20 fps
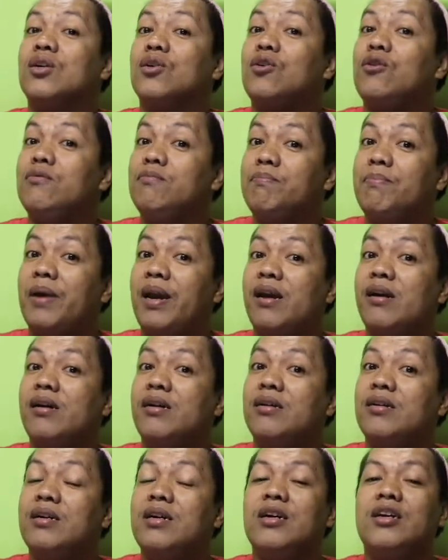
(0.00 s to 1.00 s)

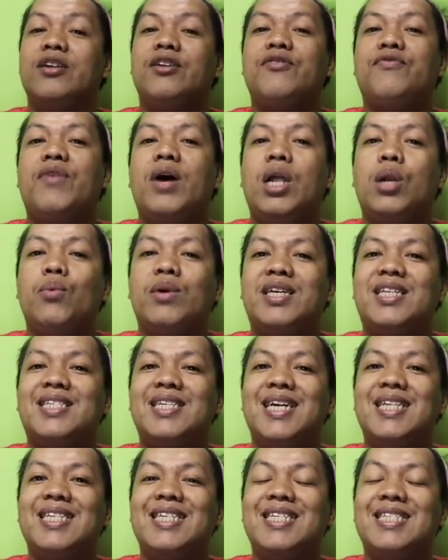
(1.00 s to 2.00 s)
Compare the following
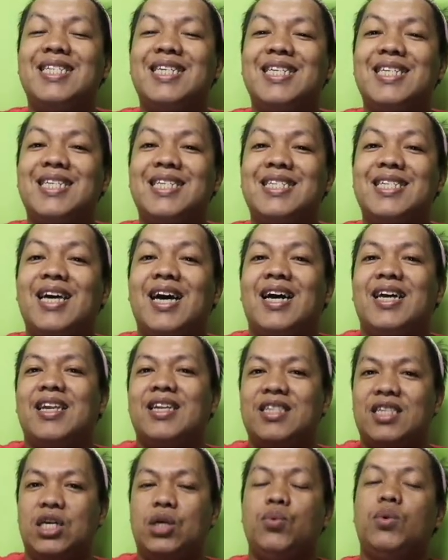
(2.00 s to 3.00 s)
sentences
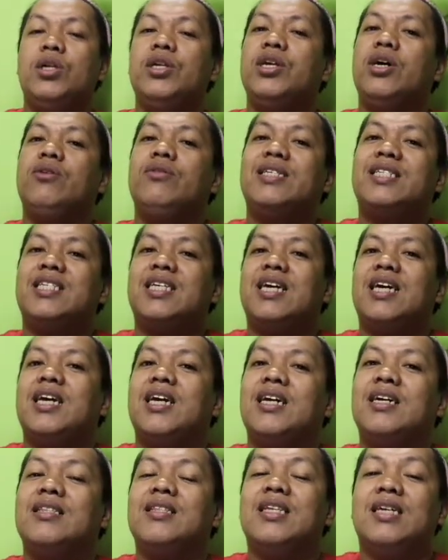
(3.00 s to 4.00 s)
that you will now
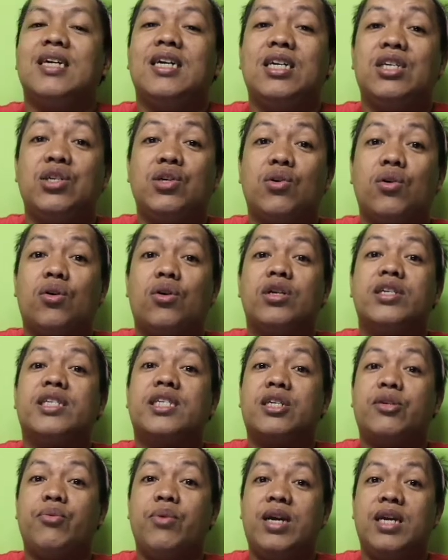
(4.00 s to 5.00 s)
see in your
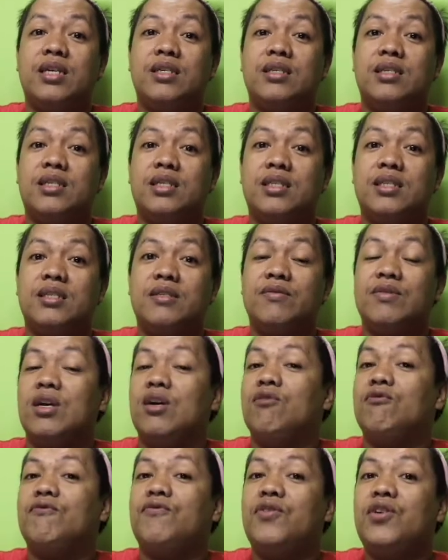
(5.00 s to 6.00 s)
screens.
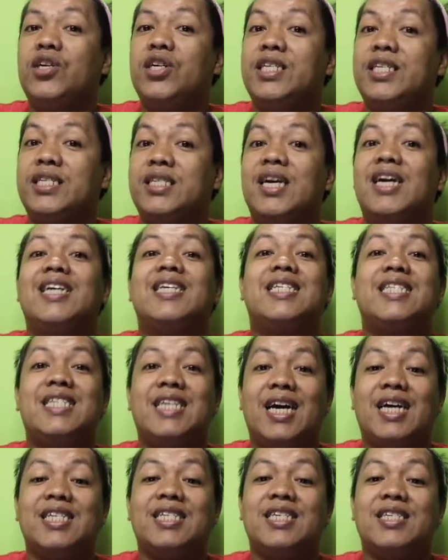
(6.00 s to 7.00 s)
First
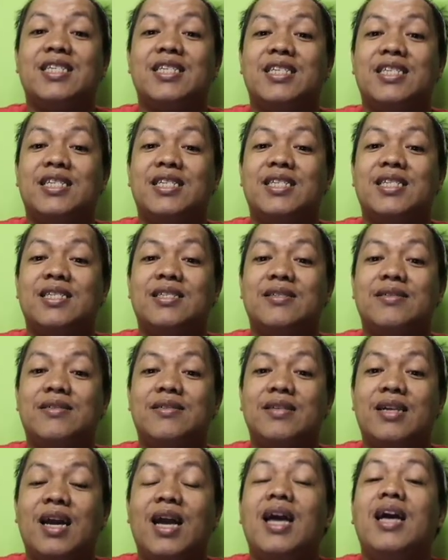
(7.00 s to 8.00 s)
sentence:
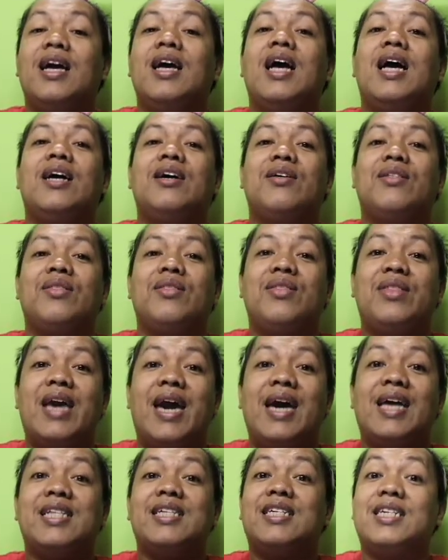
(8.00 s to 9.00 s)

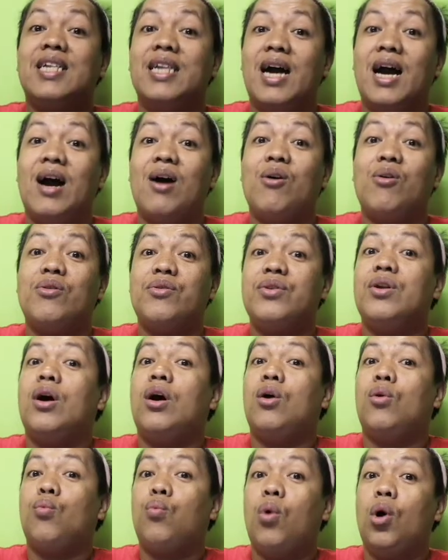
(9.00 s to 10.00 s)
that clown
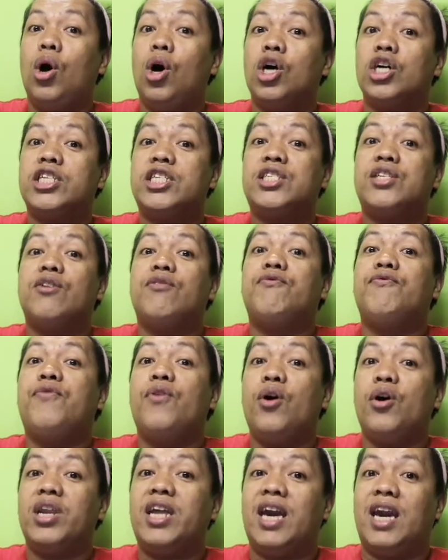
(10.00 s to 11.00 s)
was
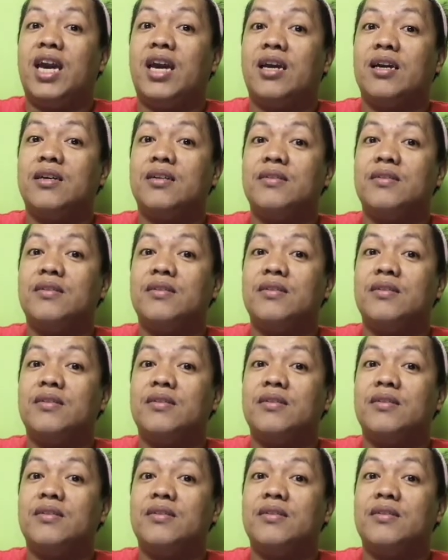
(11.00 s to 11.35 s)
funny.